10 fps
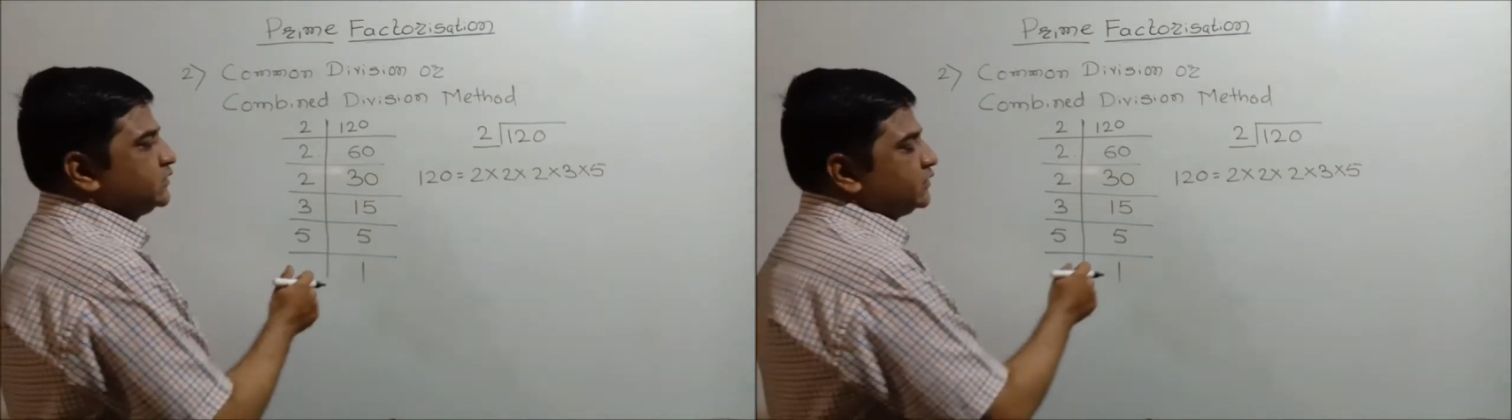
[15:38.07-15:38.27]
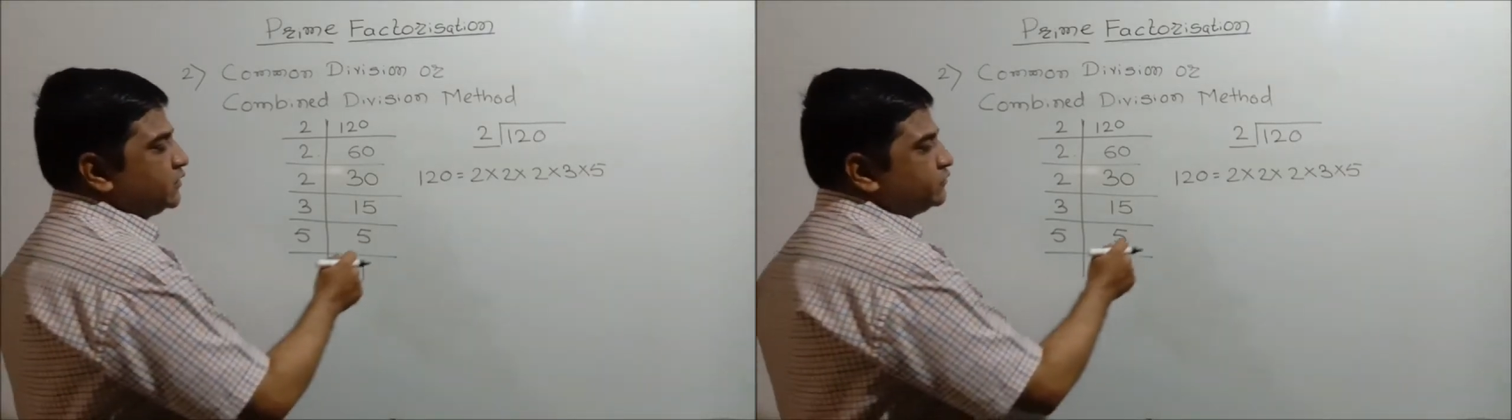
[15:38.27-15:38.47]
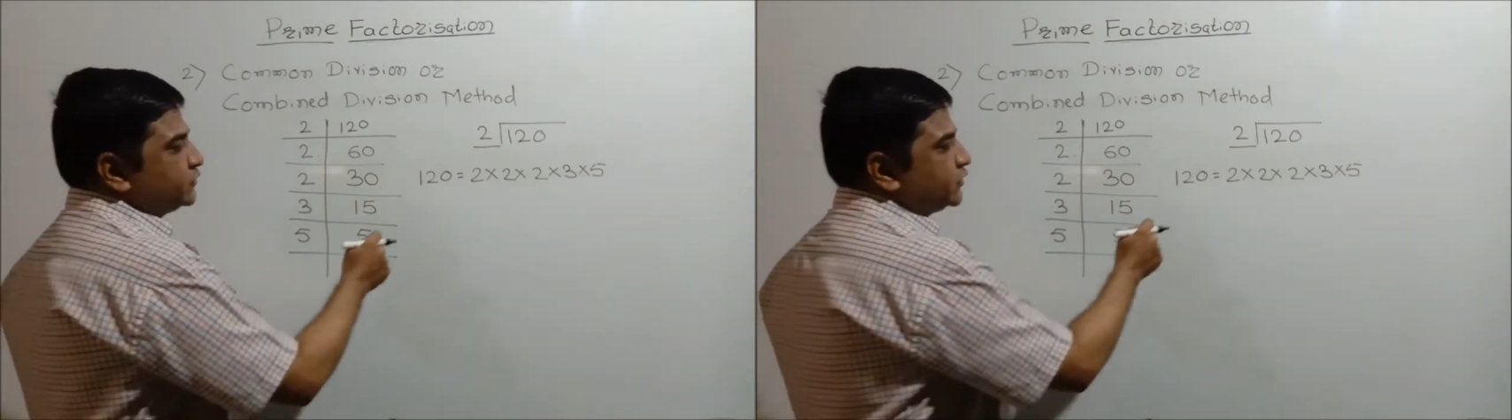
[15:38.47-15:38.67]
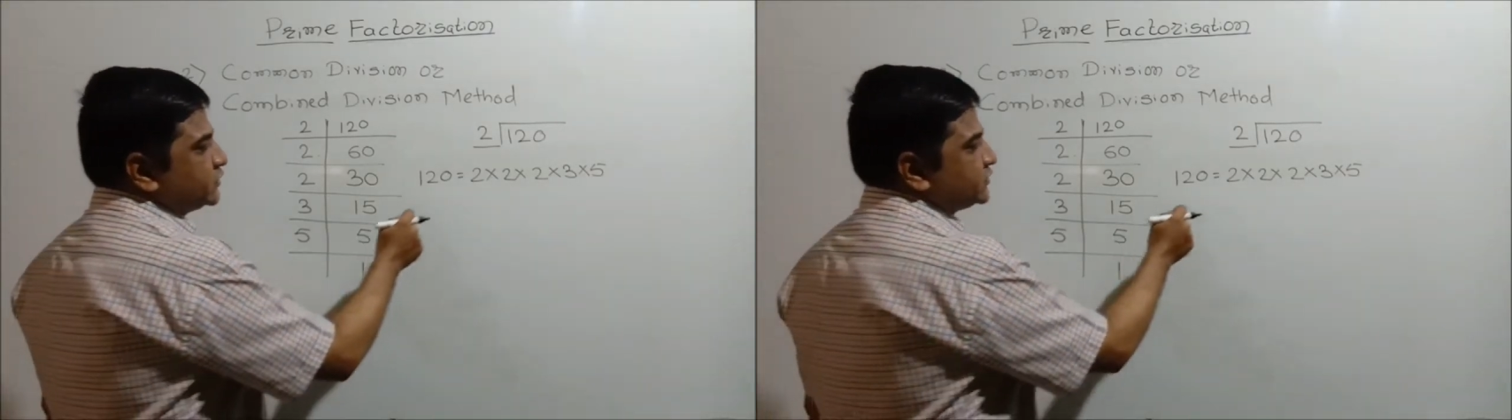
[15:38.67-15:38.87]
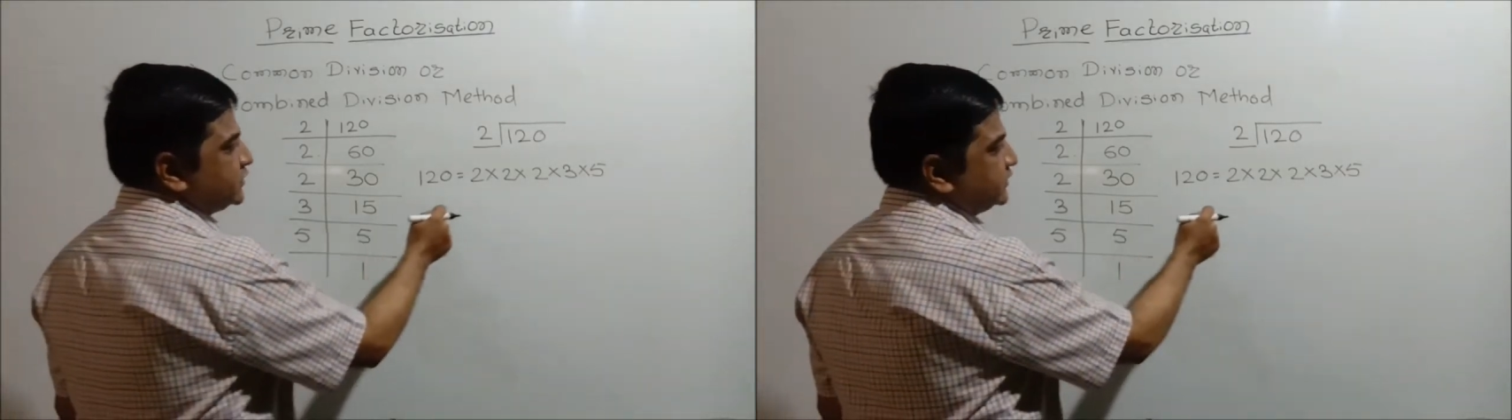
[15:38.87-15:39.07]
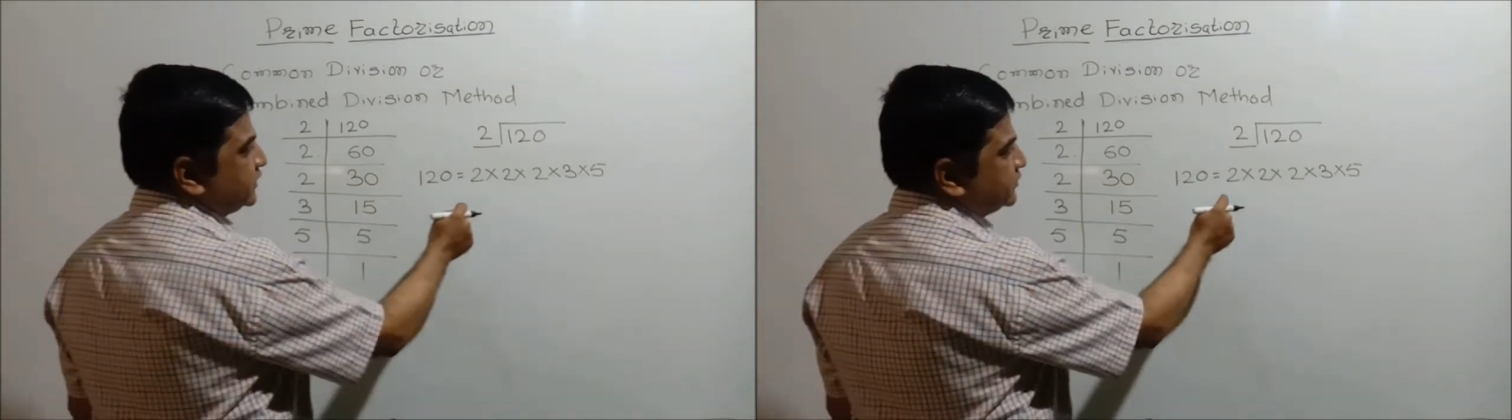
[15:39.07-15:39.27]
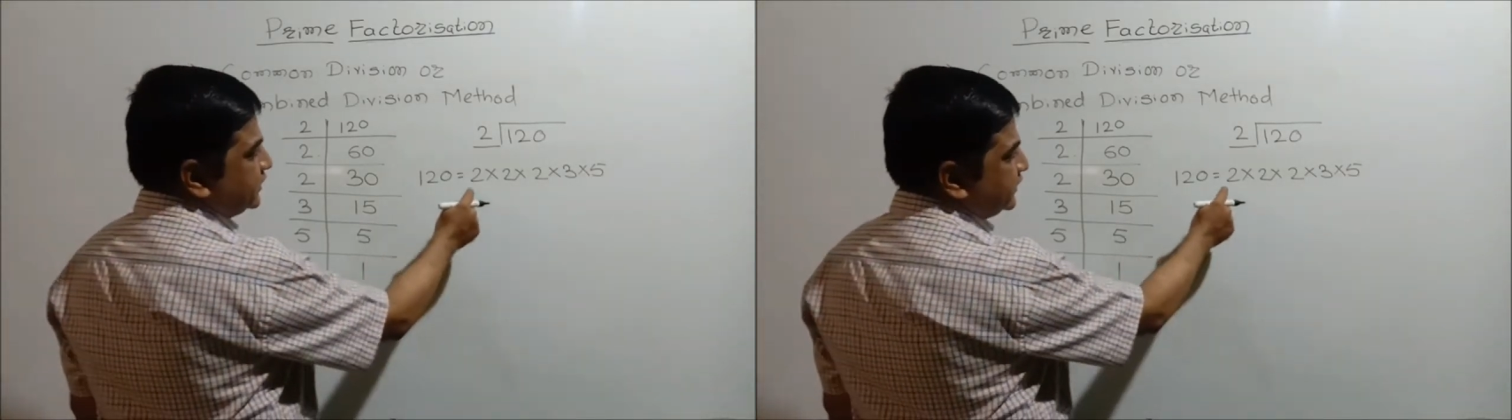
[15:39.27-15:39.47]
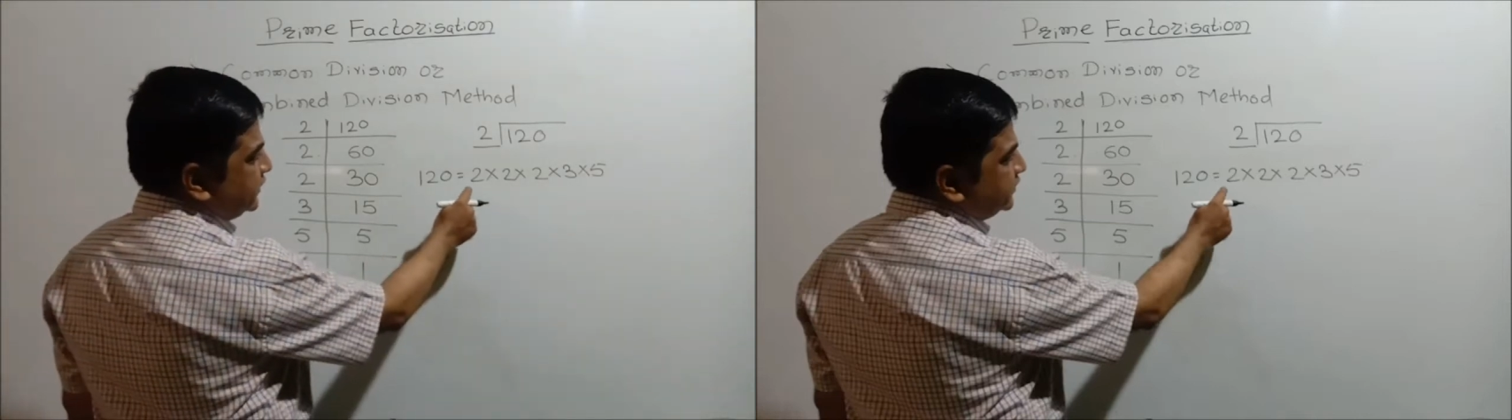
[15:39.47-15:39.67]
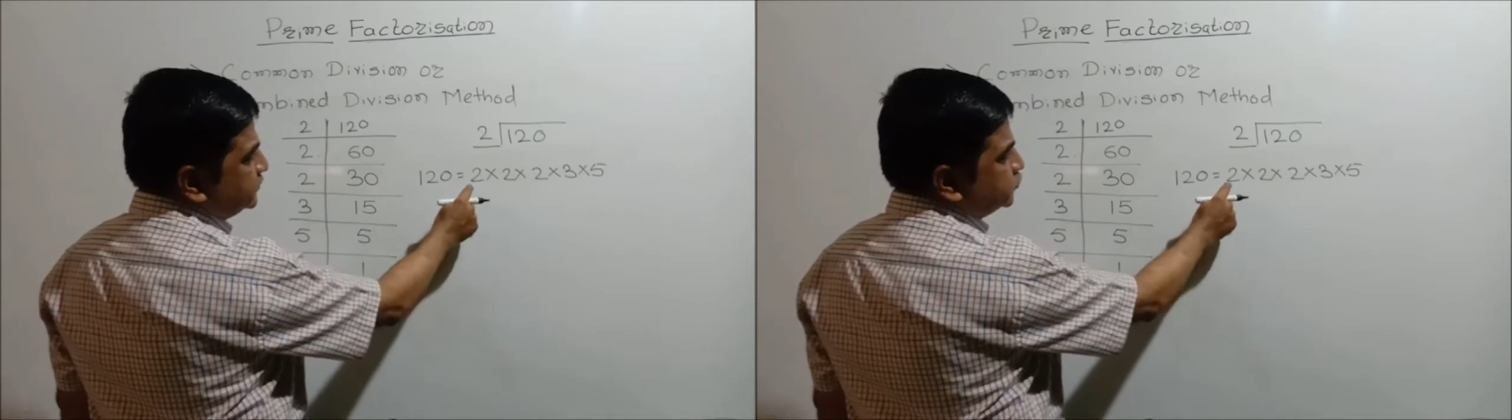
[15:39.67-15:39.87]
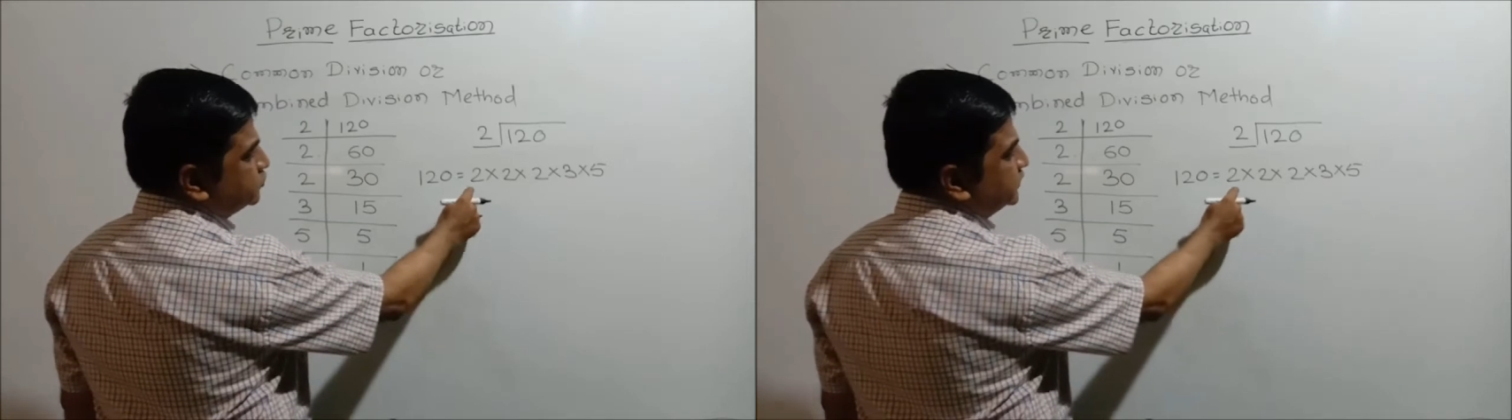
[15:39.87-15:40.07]
Now you can see that
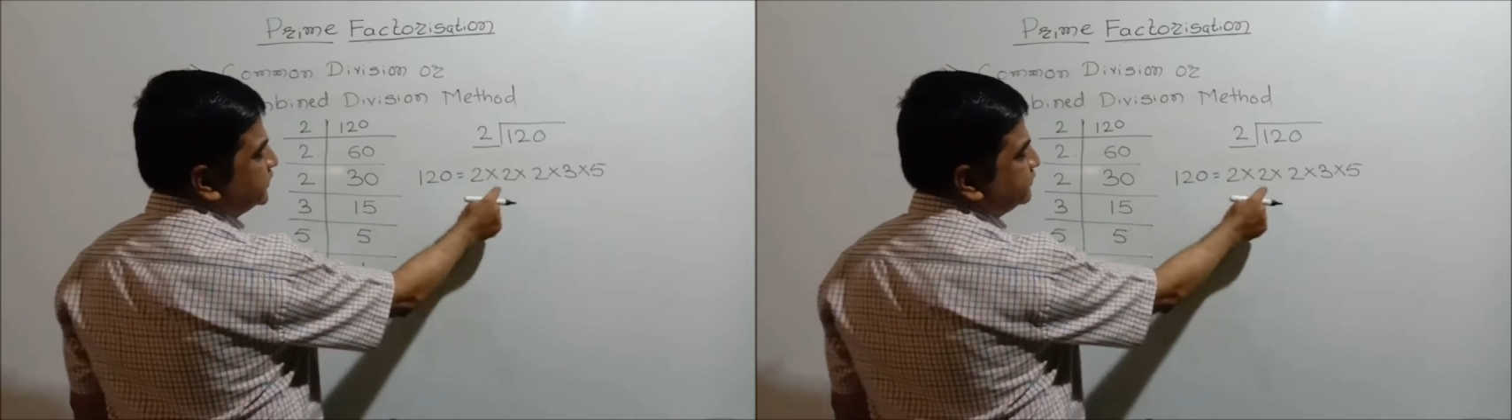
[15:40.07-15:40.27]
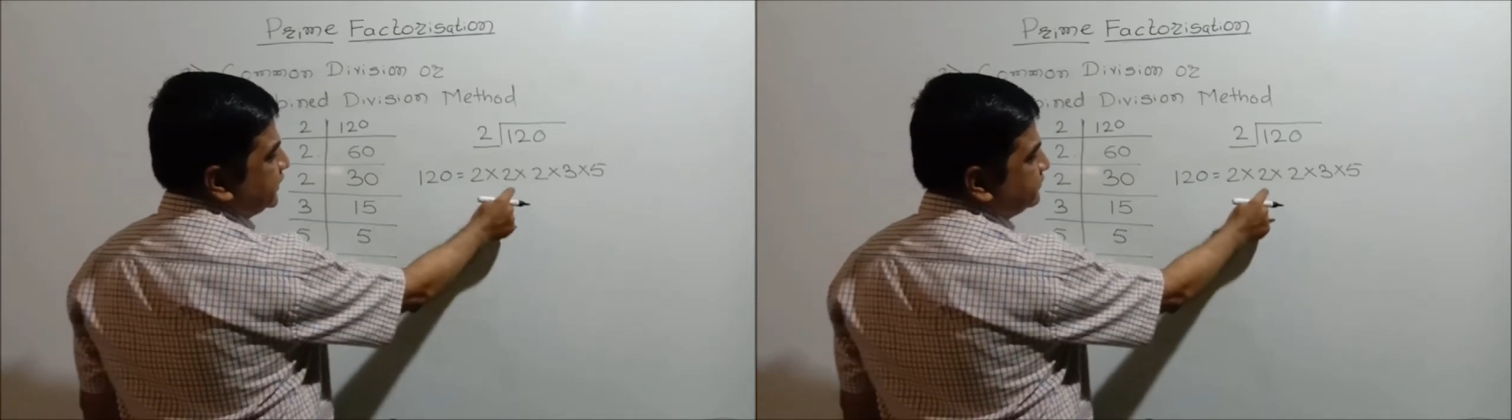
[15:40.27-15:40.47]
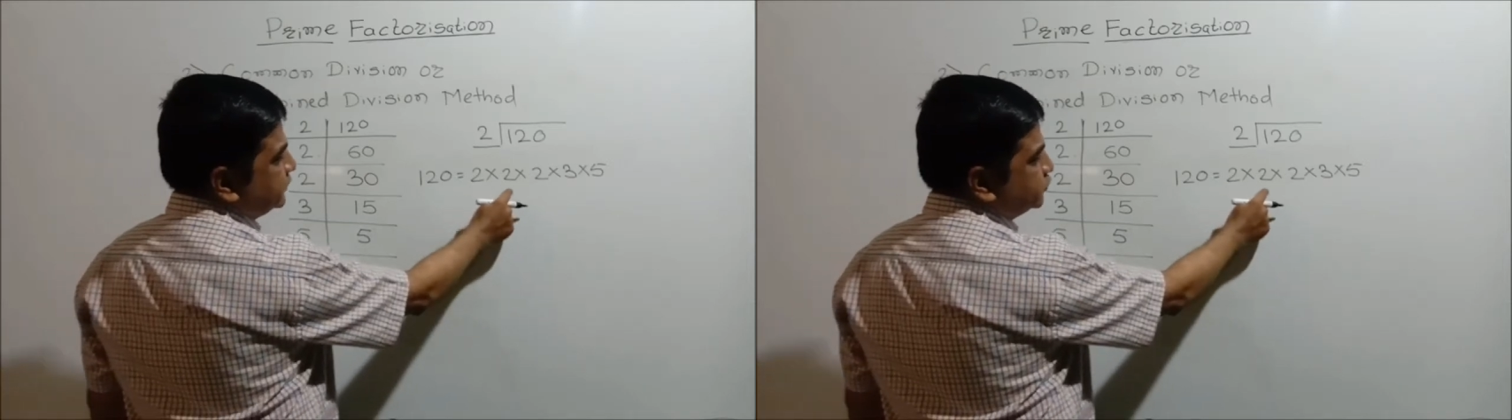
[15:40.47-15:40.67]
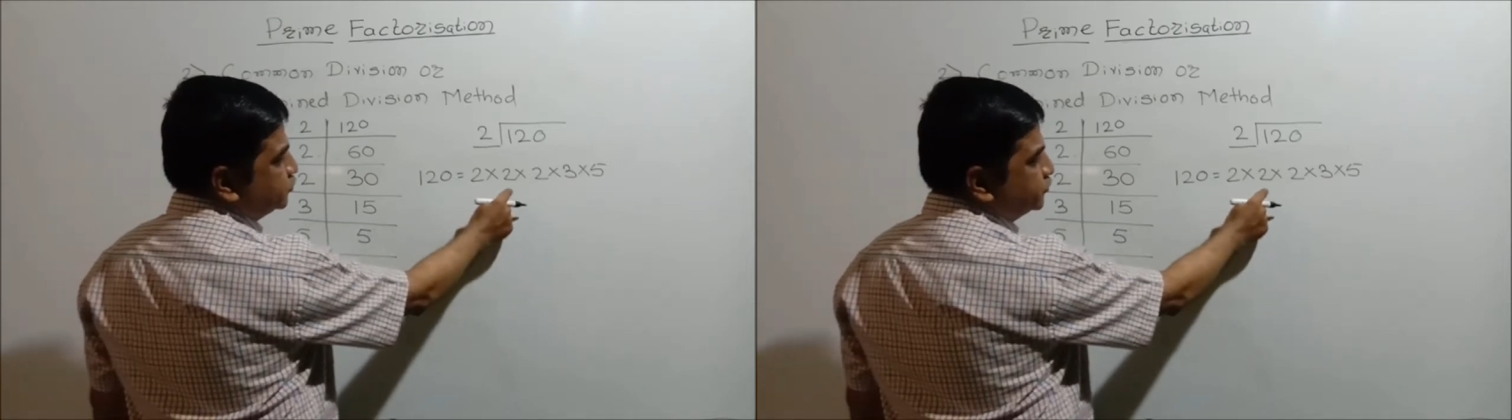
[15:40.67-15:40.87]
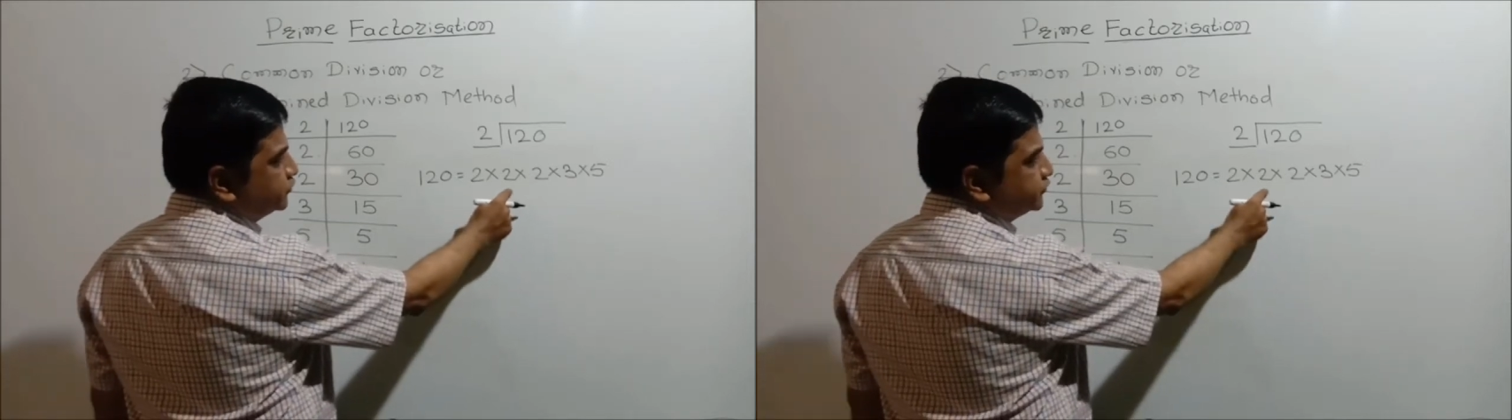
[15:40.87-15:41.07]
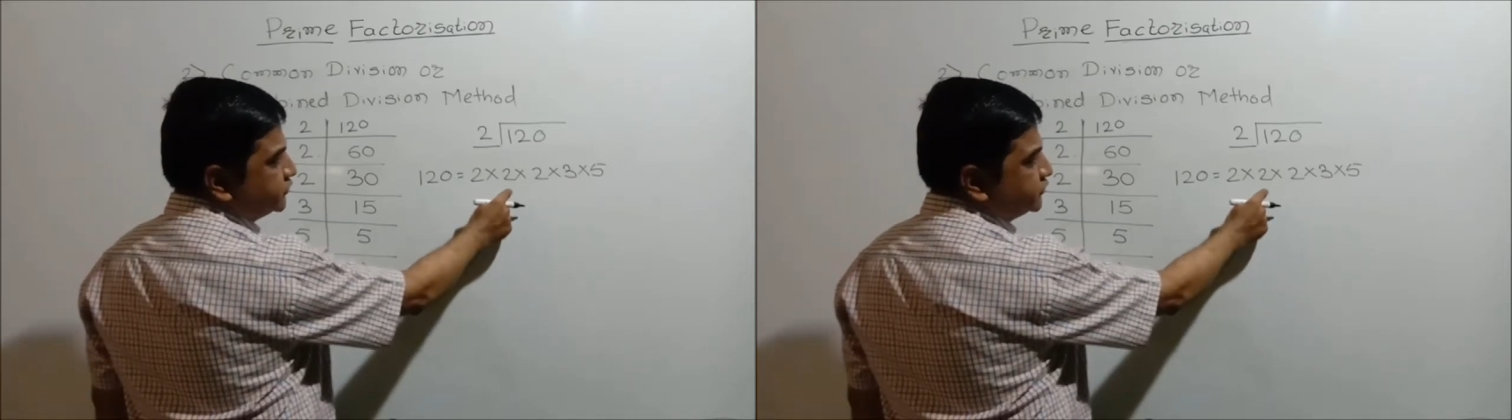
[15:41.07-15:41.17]
again 2 multiplied by 2